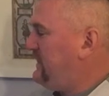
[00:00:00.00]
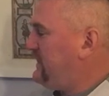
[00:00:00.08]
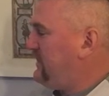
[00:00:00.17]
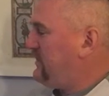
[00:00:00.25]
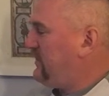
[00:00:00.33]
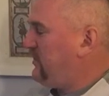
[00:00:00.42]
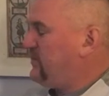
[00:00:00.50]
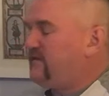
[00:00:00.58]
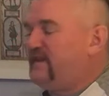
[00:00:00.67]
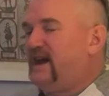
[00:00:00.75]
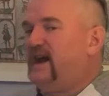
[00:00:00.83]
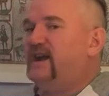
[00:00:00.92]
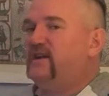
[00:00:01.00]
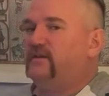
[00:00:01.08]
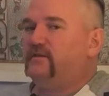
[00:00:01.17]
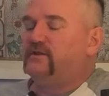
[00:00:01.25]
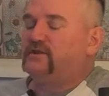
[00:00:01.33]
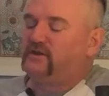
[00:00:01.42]
Now the Lord of the
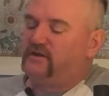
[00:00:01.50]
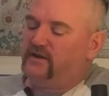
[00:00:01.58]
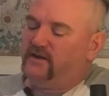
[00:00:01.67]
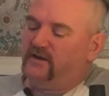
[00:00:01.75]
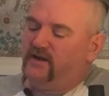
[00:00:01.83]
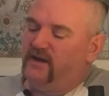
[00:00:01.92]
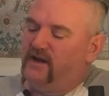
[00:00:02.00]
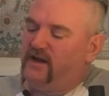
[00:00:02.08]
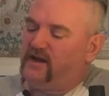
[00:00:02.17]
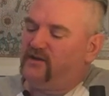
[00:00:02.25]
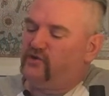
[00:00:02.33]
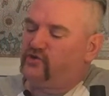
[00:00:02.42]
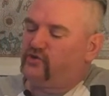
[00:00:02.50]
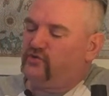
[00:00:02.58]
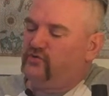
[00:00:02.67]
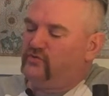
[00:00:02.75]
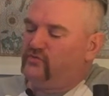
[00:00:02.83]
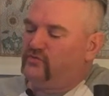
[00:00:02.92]
Isles
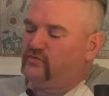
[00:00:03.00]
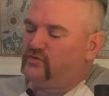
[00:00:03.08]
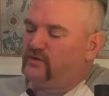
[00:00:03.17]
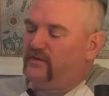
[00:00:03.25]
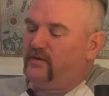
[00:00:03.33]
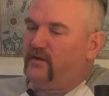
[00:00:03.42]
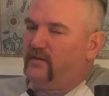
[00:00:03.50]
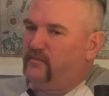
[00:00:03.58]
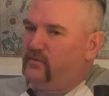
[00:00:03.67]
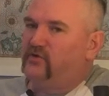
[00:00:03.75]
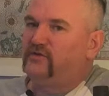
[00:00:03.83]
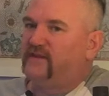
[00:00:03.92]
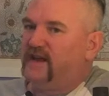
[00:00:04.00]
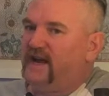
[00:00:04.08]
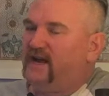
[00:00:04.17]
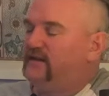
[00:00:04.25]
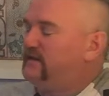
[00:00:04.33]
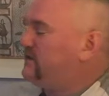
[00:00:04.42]
controlled most of the
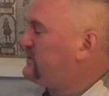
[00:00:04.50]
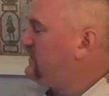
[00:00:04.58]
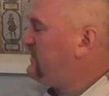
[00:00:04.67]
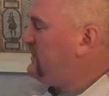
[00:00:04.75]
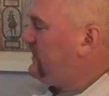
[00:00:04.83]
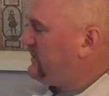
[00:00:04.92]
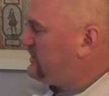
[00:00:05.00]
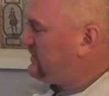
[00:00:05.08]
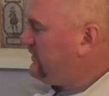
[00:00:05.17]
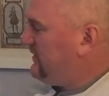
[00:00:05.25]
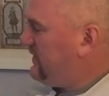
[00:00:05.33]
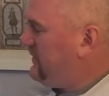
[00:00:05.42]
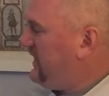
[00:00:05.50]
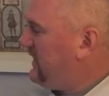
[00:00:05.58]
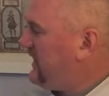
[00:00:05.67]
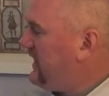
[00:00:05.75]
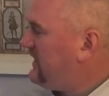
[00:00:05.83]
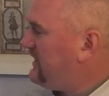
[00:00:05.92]
islands and some of the
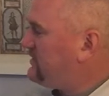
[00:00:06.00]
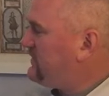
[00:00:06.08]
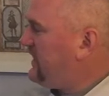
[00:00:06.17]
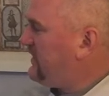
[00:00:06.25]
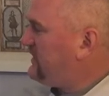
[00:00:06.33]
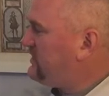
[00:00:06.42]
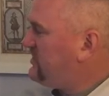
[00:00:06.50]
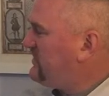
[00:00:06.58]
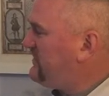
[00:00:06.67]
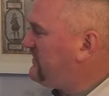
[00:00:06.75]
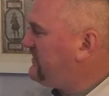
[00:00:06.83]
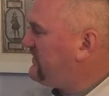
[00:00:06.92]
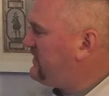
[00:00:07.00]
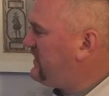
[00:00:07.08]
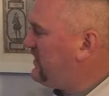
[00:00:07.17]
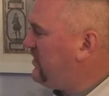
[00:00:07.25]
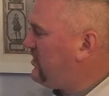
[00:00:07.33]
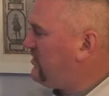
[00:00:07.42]
mainland as well, a
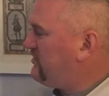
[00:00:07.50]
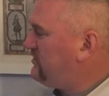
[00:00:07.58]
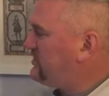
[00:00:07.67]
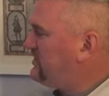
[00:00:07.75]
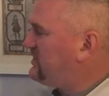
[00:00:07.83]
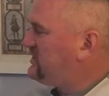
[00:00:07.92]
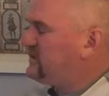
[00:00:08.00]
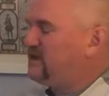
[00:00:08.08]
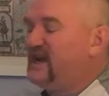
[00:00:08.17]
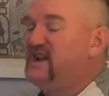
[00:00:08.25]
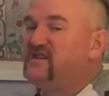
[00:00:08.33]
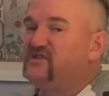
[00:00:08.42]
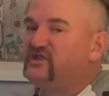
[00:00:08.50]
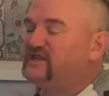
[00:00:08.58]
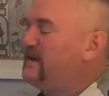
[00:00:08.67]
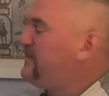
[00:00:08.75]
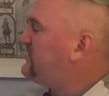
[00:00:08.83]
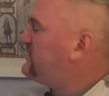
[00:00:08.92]
long slender
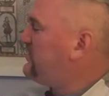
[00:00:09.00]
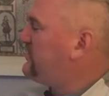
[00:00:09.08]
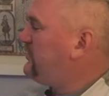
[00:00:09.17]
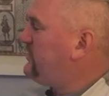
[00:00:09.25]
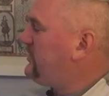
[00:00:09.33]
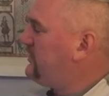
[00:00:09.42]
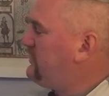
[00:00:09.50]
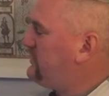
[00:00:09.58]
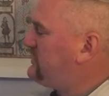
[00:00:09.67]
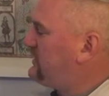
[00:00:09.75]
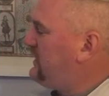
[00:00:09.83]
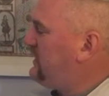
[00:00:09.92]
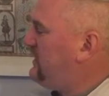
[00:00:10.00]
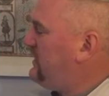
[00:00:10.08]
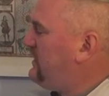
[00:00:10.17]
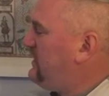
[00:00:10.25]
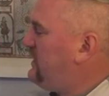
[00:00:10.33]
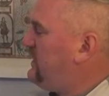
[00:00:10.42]
semicircle, you could say,
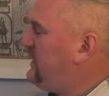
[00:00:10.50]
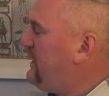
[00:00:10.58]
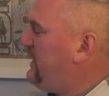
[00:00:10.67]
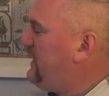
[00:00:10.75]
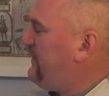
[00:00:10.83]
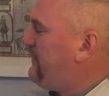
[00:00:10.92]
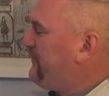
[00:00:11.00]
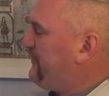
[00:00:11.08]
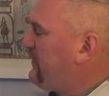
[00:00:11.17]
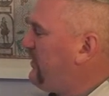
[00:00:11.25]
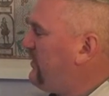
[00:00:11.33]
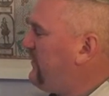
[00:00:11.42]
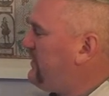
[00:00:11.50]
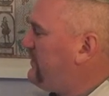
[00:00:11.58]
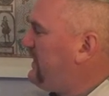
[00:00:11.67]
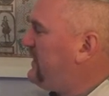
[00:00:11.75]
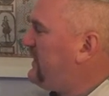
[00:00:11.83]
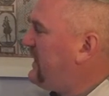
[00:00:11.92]
of the
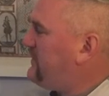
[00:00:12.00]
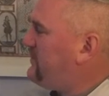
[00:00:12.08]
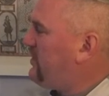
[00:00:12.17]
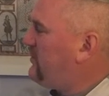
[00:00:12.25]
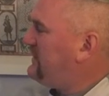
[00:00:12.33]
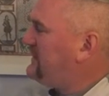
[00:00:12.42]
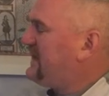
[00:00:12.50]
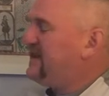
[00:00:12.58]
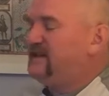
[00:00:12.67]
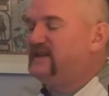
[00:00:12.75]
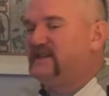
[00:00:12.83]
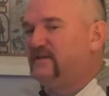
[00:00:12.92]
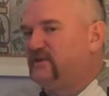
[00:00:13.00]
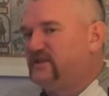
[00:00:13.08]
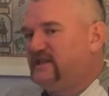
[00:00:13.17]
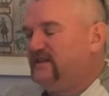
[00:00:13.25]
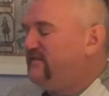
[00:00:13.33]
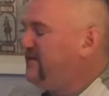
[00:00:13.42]
mainland. But all these islands, they were
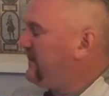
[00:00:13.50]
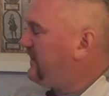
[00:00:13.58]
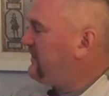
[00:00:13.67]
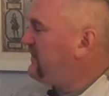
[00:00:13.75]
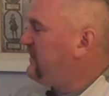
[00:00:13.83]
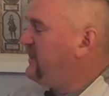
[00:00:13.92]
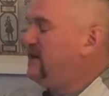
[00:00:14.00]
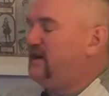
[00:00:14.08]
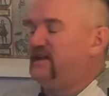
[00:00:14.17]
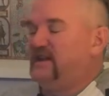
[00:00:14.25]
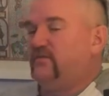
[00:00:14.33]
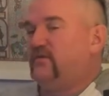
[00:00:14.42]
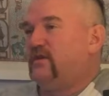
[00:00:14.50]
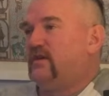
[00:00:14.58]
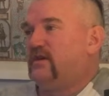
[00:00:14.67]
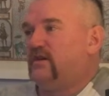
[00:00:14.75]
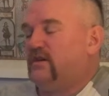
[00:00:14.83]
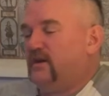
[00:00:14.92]
seafaring, they
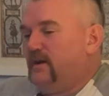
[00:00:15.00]
were